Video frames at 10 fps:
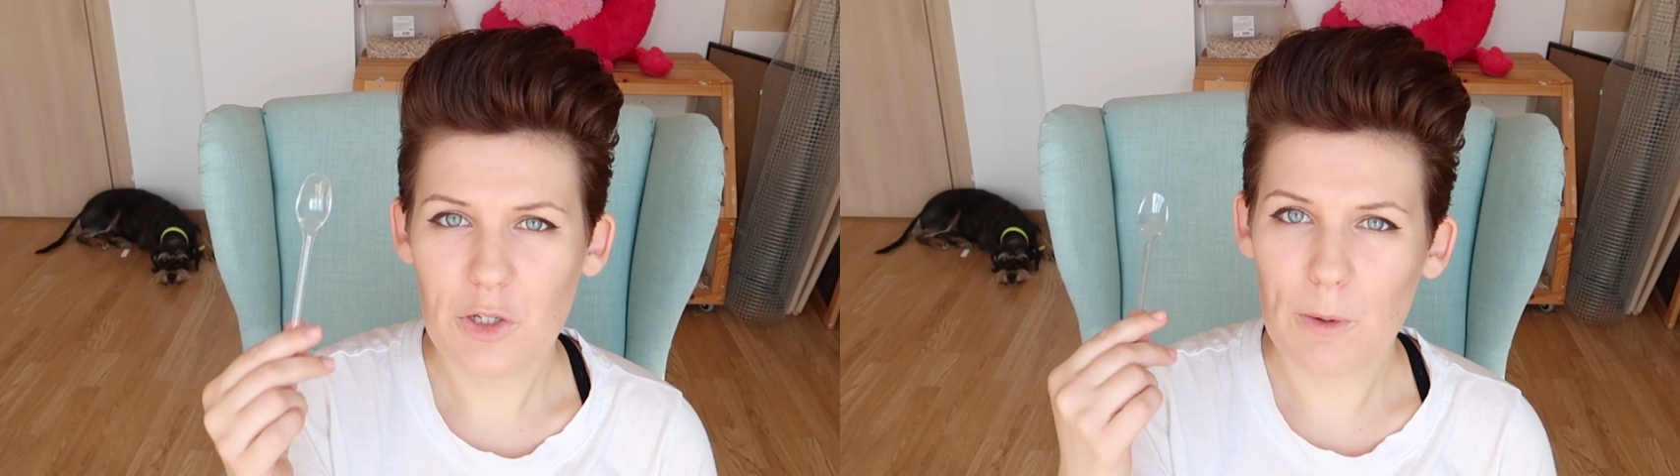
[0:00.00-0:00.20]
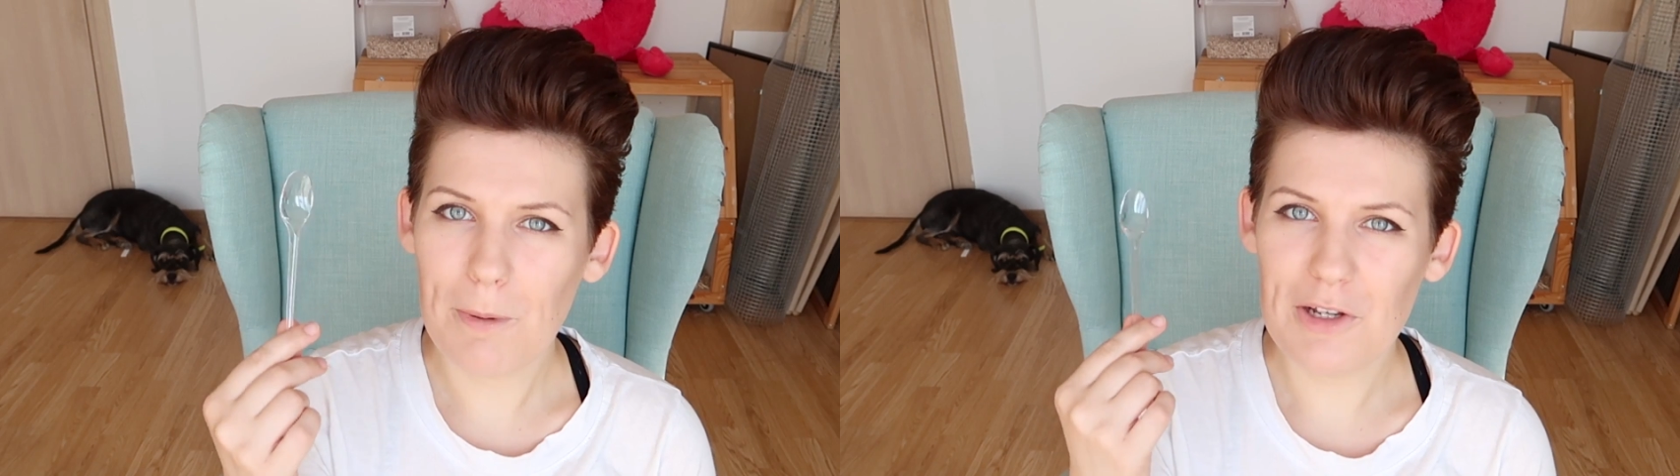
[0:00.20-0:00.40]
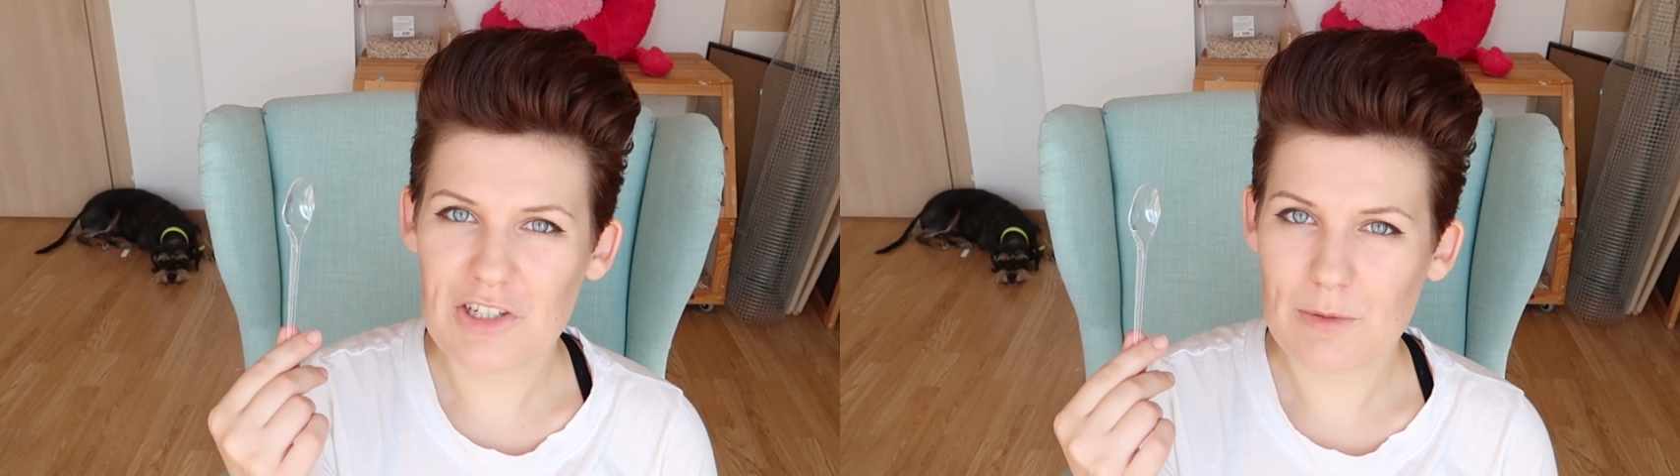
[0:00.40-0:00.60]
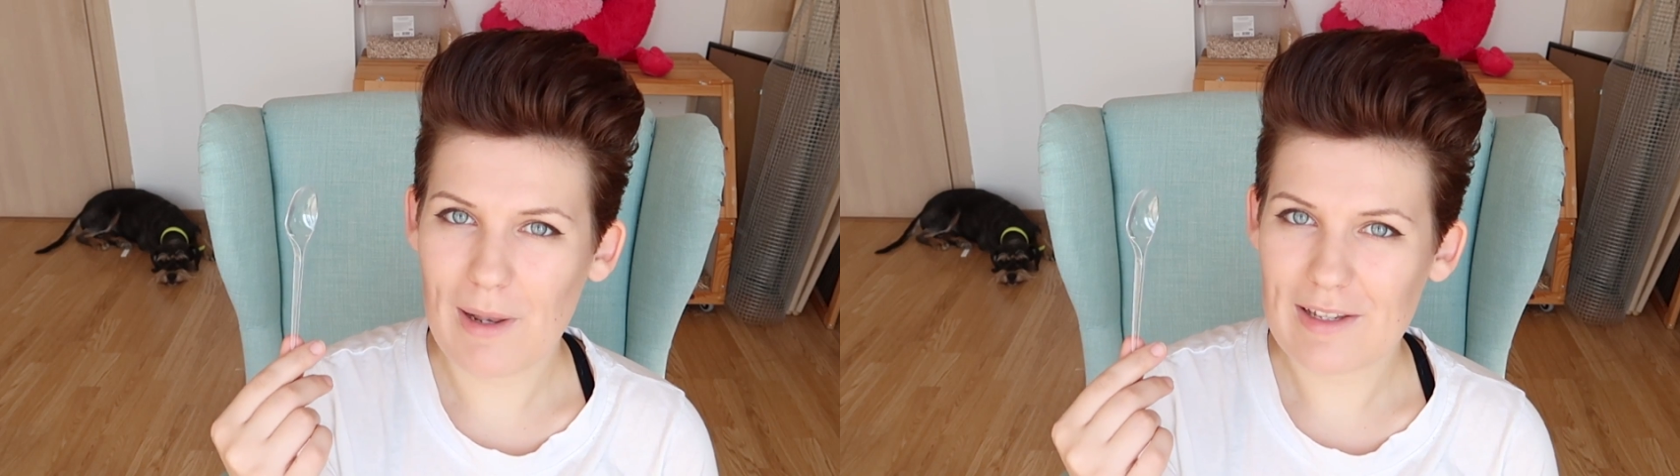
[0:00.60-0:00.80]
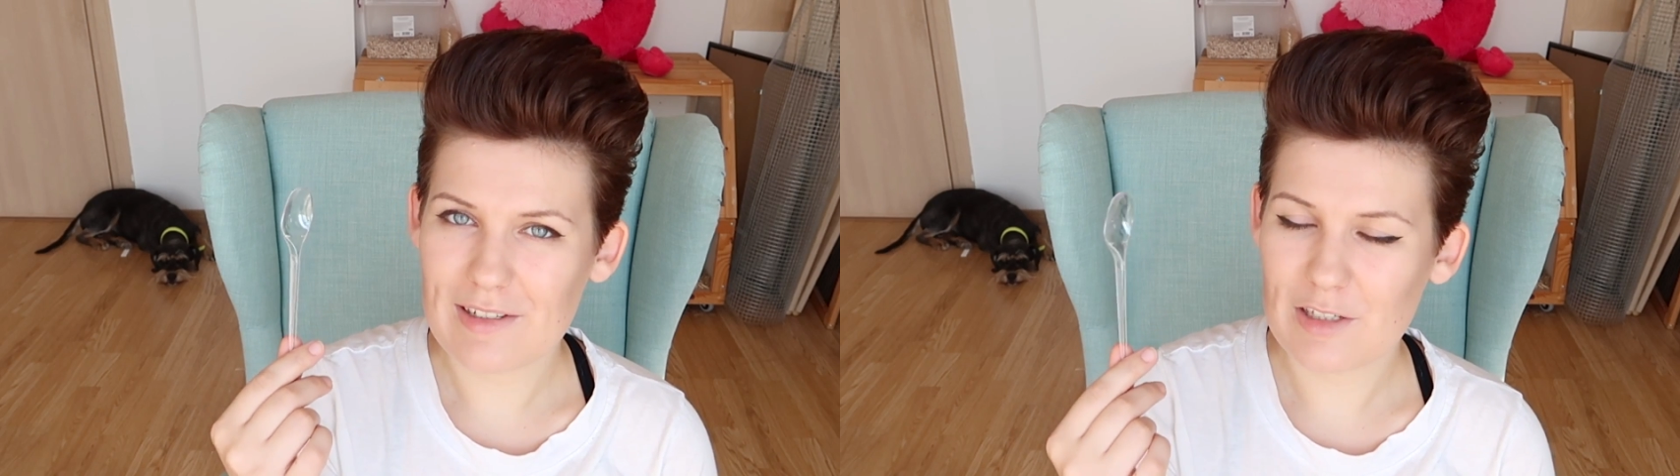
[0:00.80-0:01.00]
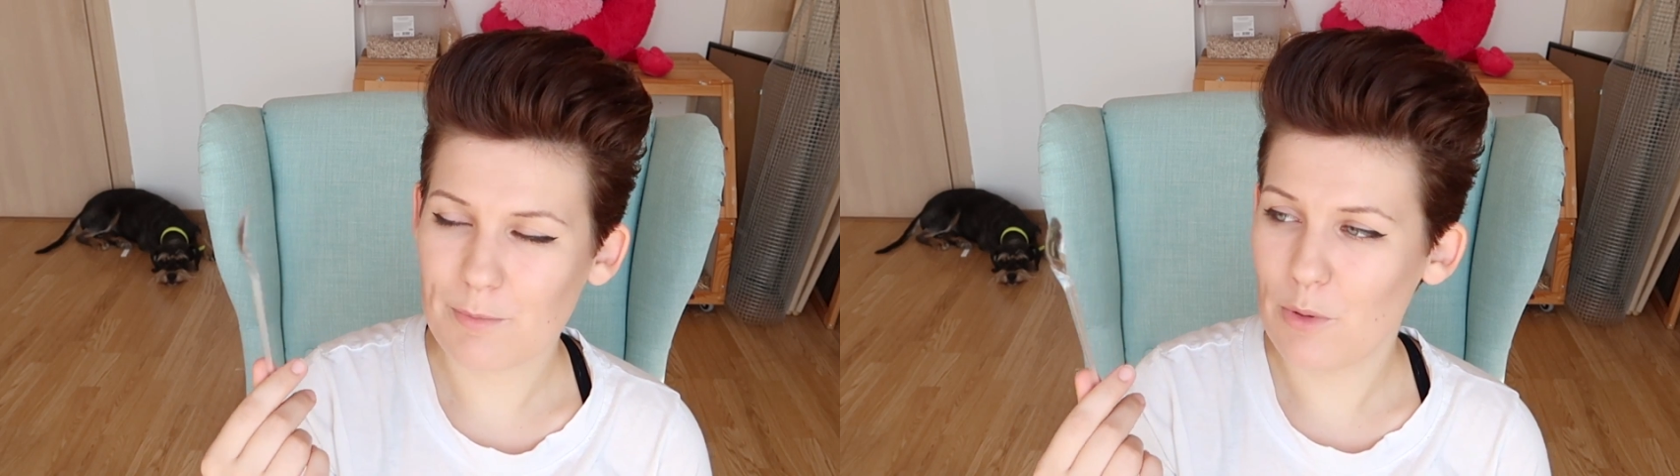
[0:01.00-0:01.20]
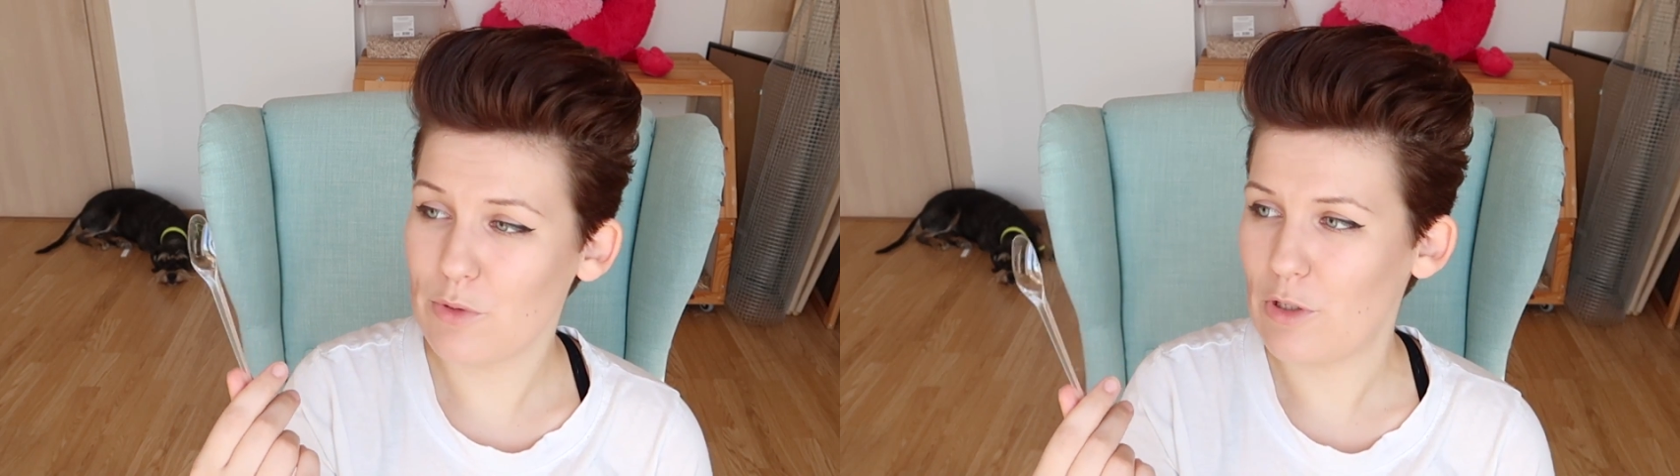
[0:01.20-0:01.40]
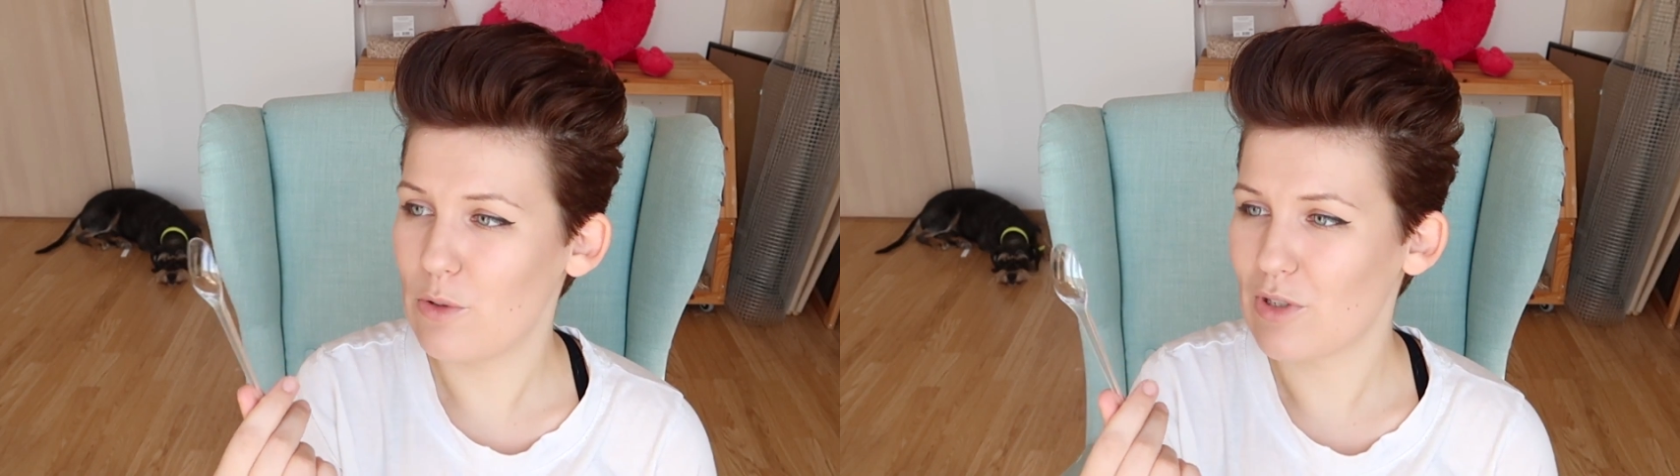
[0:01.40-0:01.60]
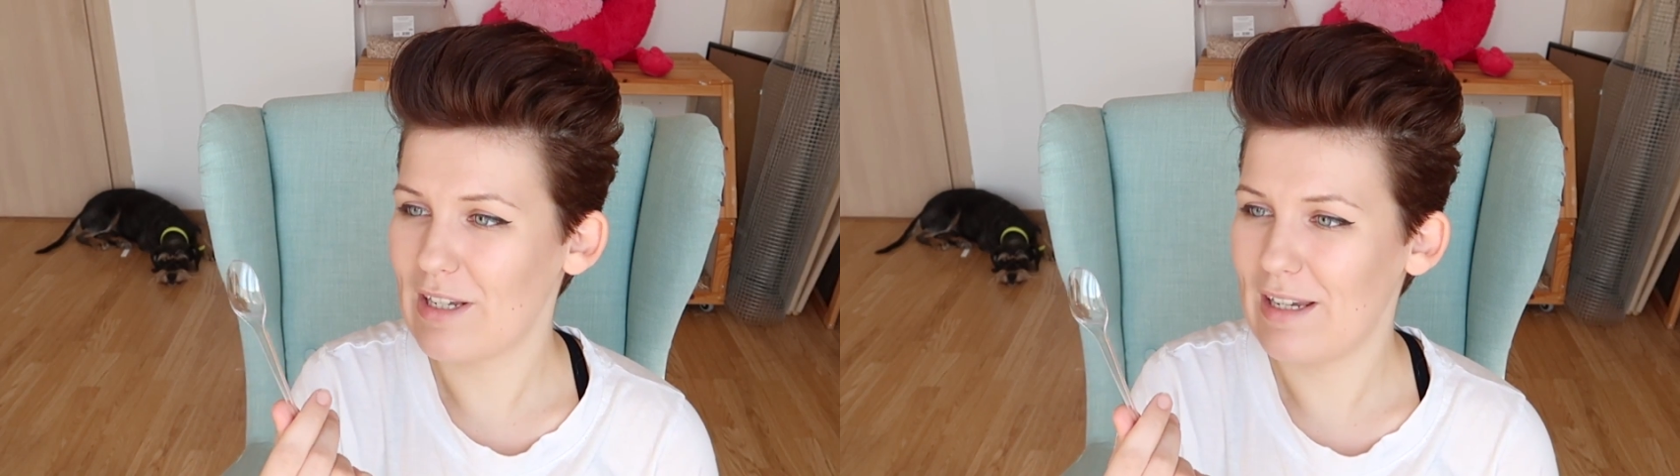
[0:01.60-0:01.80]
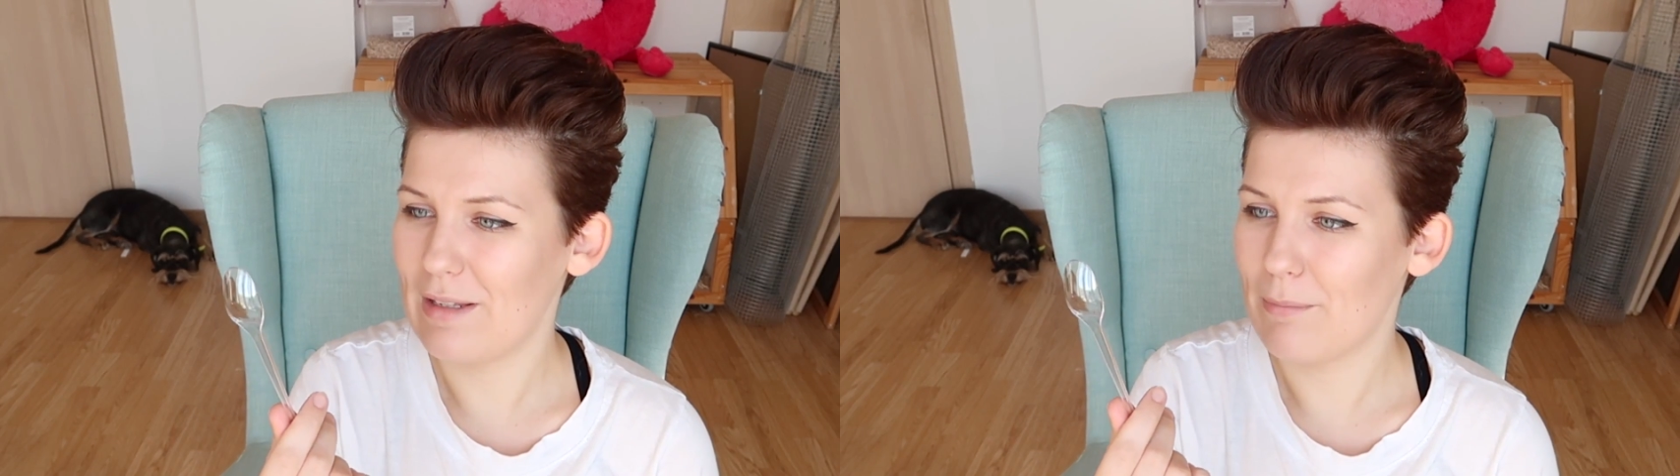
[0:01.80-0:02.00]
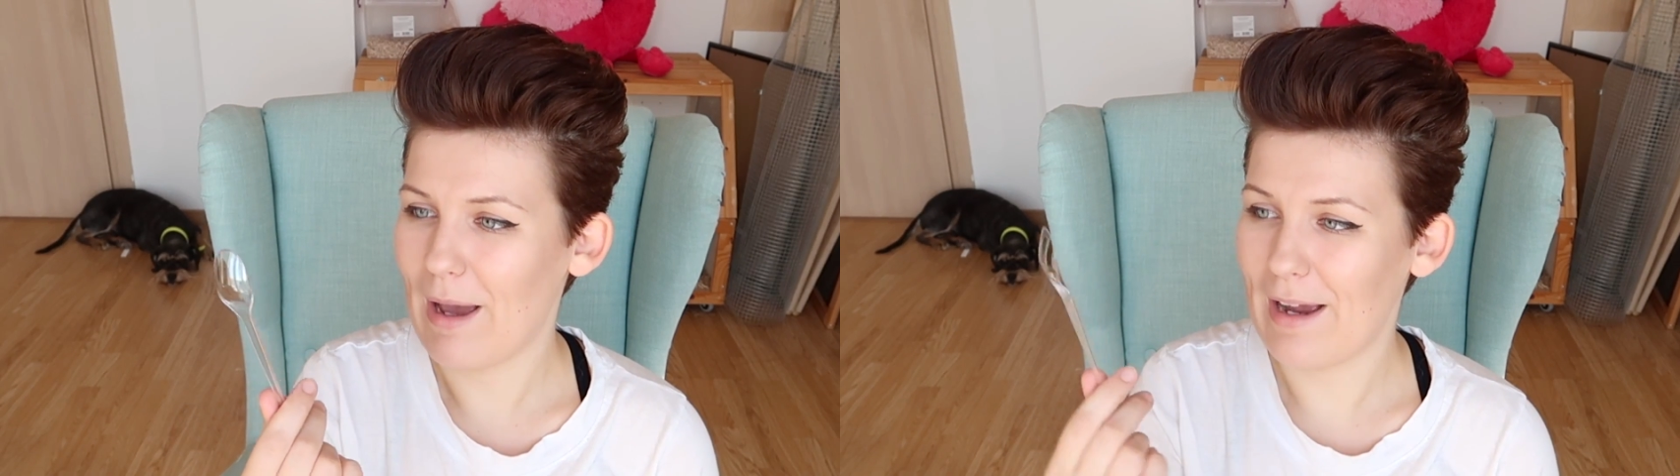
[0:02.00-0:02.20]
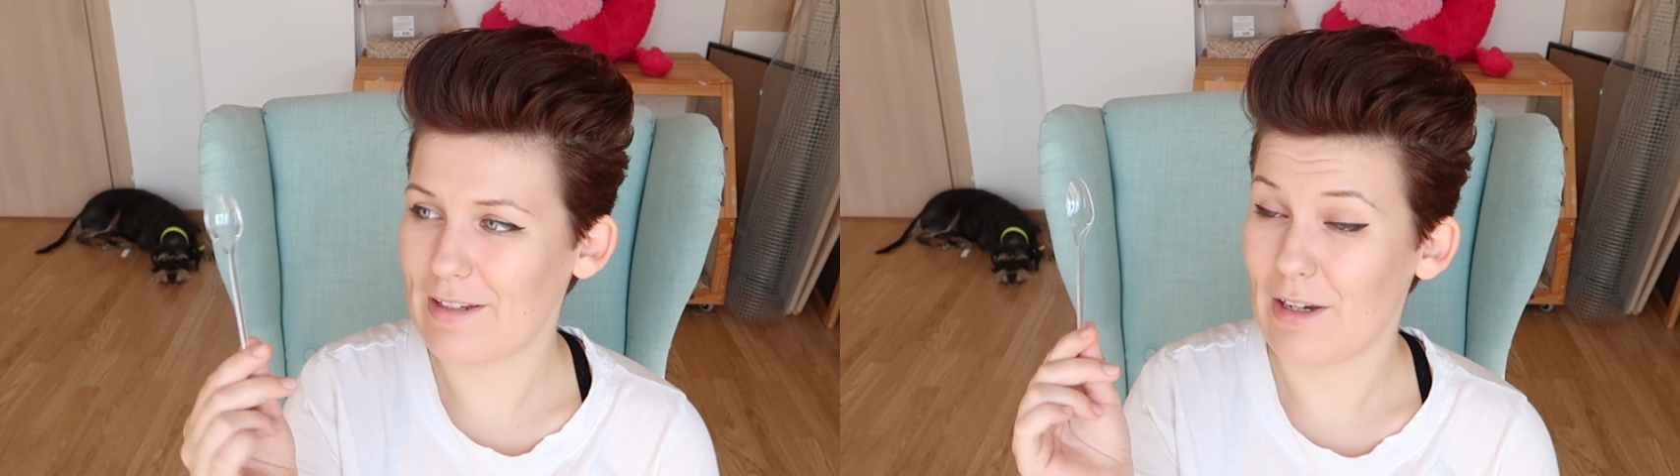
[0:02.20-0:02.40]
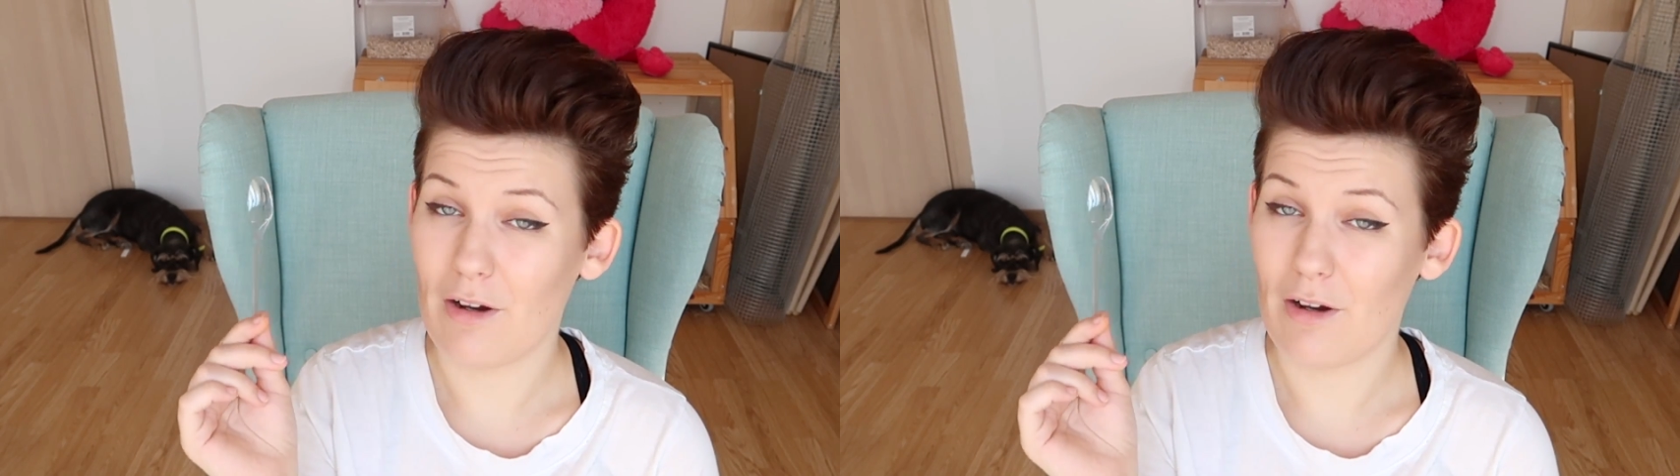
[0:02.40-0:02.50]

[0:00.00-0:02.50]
You can purchase plastic spoons usually in packs